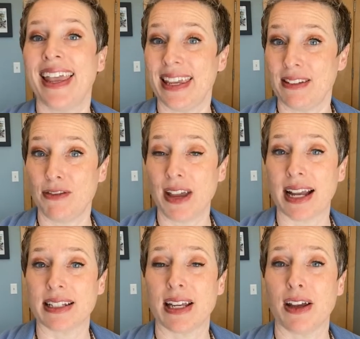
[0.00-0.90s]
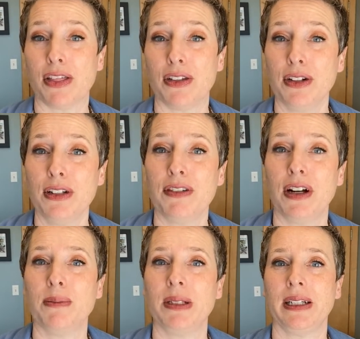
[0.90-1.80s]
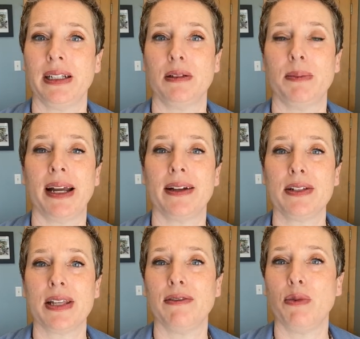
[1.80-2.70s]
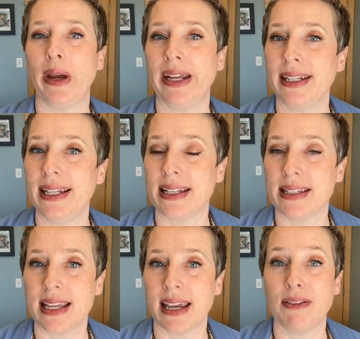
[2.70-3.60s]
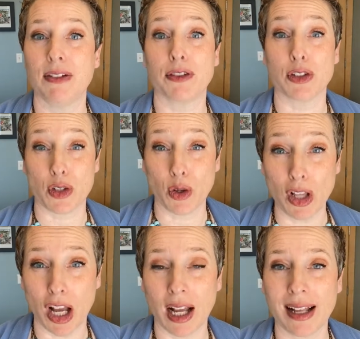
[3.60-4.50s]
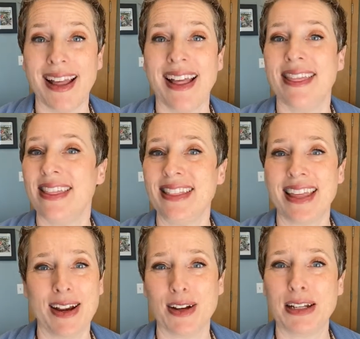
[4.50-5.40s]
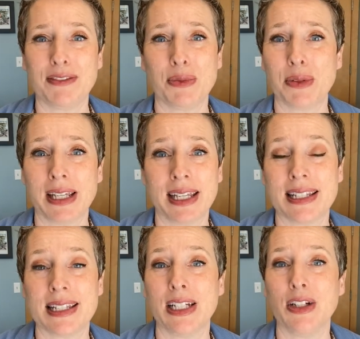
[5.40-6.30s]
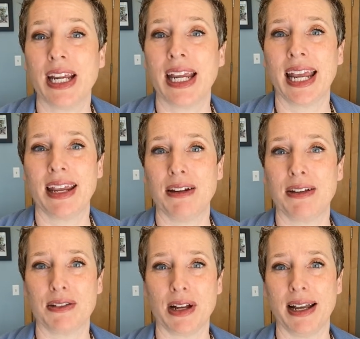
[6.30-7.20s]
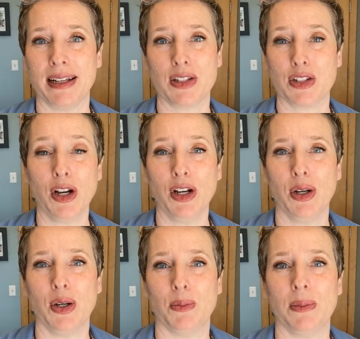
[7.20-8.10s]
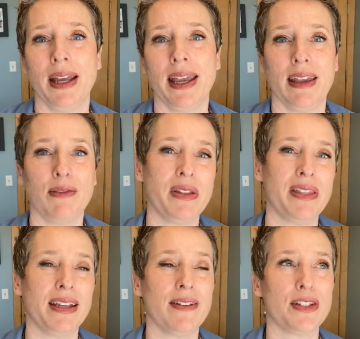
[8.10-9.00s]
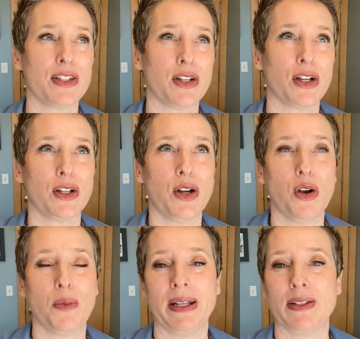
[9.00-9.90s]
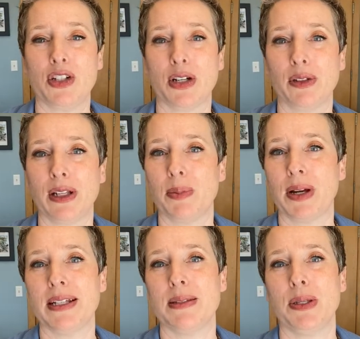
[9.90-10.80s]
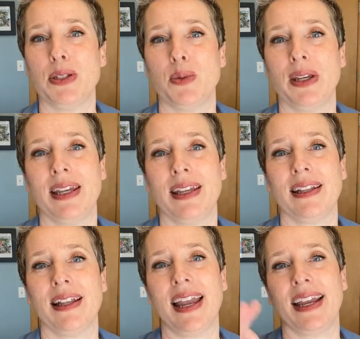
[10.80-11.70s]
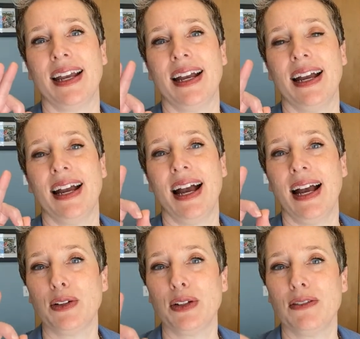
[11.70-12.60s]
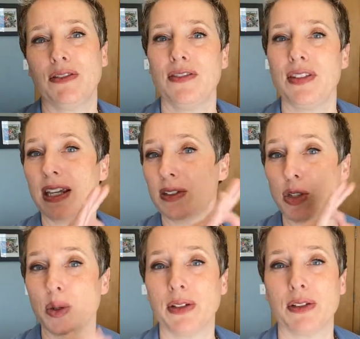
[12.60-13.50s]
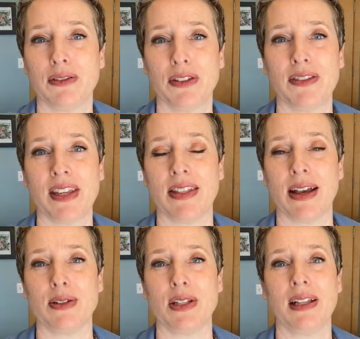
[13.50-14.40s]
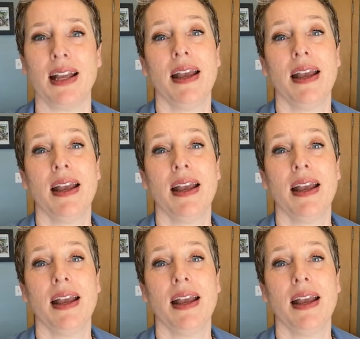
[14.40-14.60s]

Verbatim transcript: In fact, a third of all millennial buyers have waited and saved for so long that they aren't even really considering a, a starter home. If we think of a starter home as generally priced between like one hundred fifty thousand dollars and two hundred fifty thousand dollars,